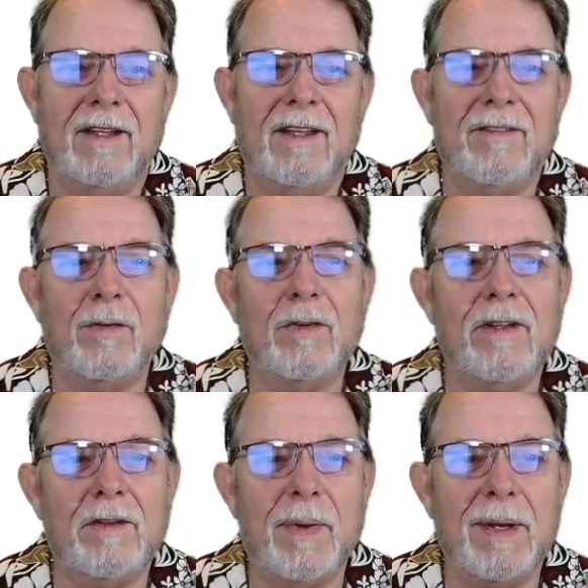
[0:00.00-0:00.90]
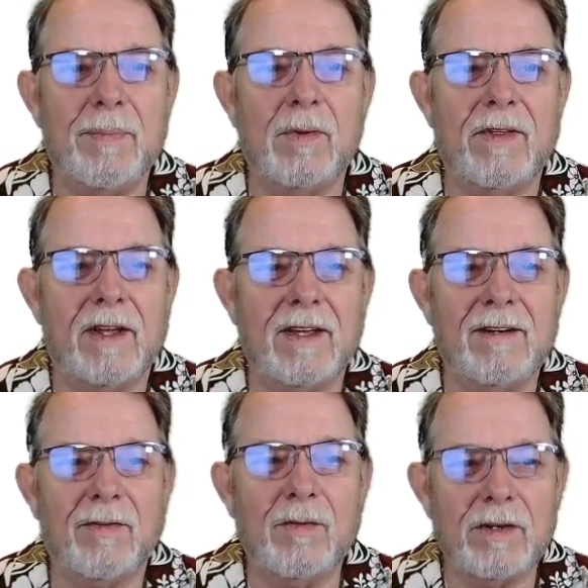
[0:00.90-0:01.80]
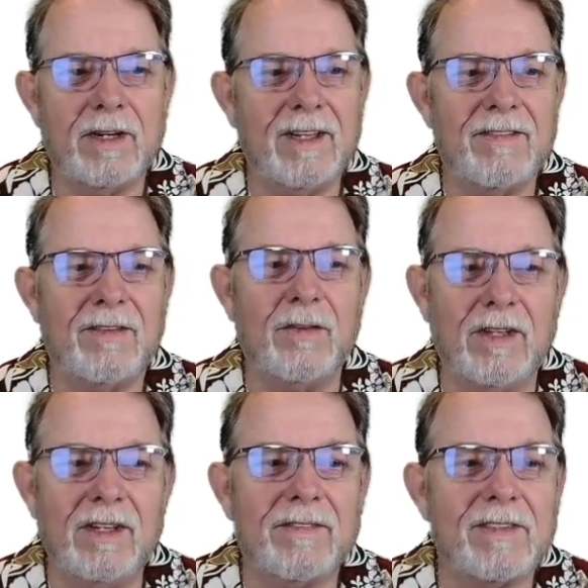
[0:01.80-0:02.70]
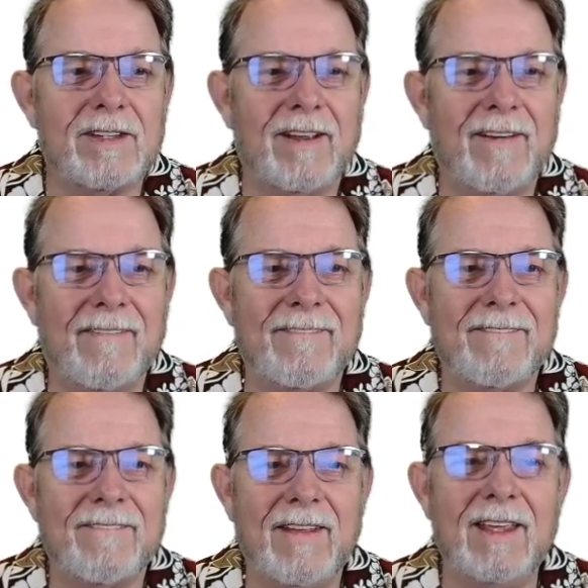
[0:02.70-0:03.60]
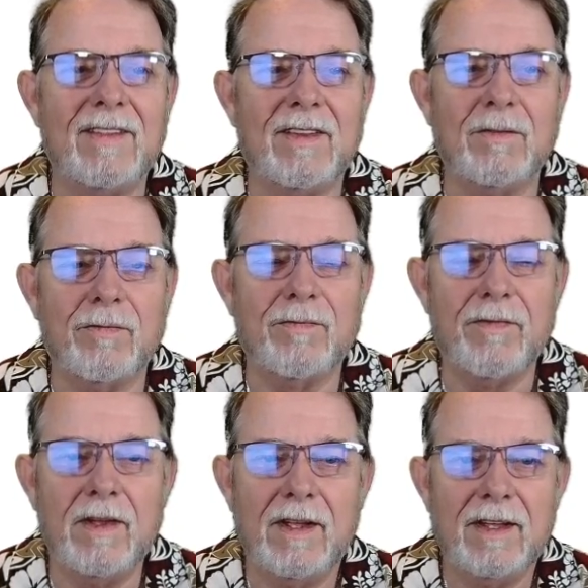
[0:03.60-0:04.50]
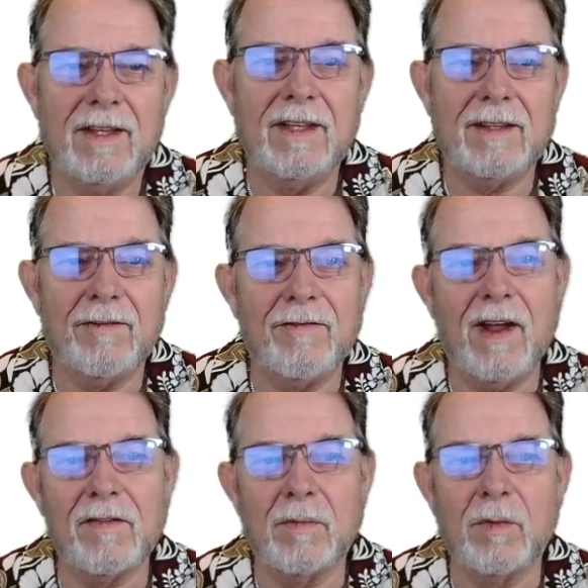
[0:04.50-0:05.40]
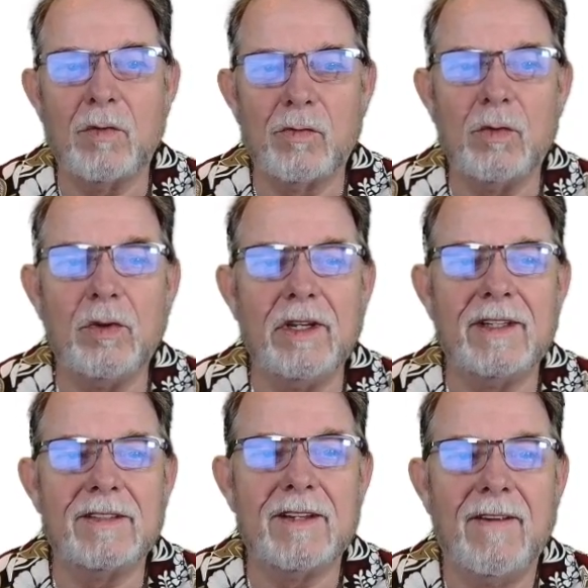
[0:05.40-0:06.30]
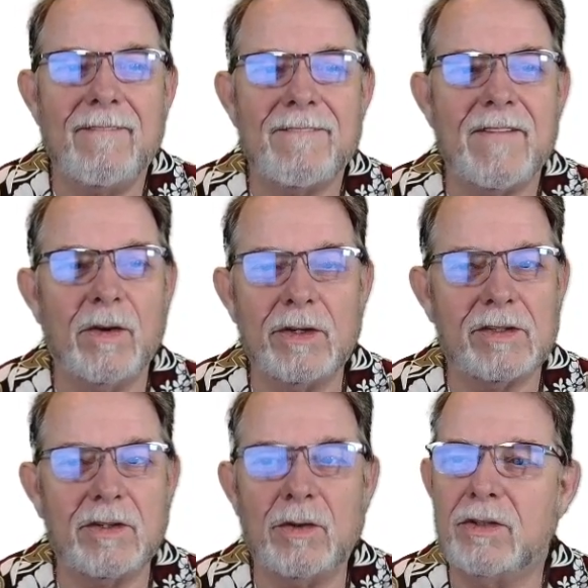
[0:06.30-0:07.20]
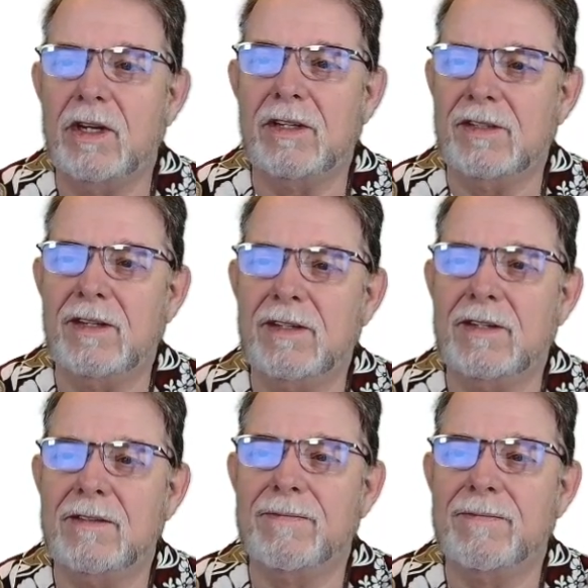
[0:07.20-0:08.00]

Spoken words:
If only the people that can afford to give you gifts get the favorable rulings, there is no justice.